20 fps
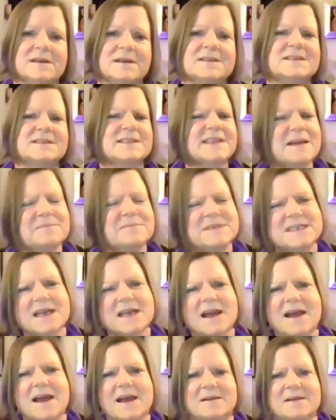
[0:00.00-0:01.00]

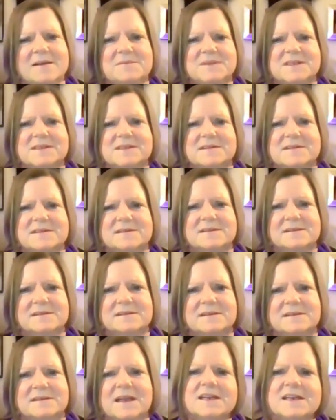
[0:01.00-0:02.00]
Sometimes
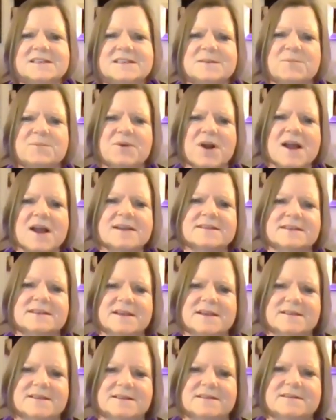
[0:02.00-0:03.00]
it is a
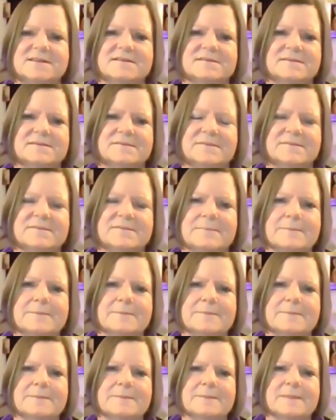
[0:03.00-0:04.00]
process,
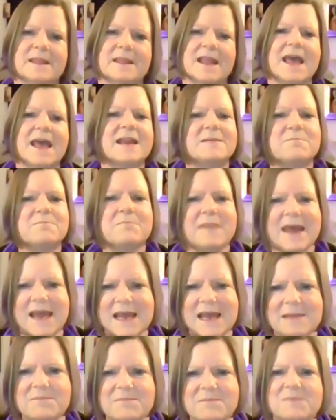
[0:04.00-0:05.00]
and it
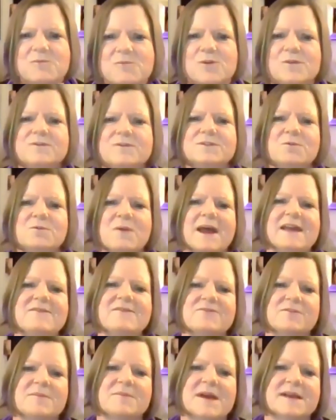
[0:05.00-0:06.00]
may be moved away
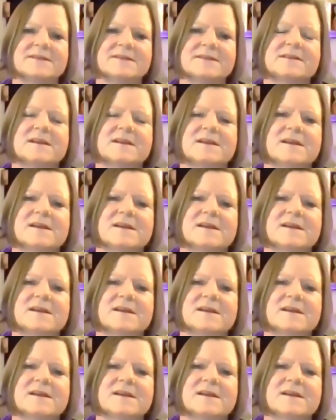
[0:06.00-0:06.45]
from us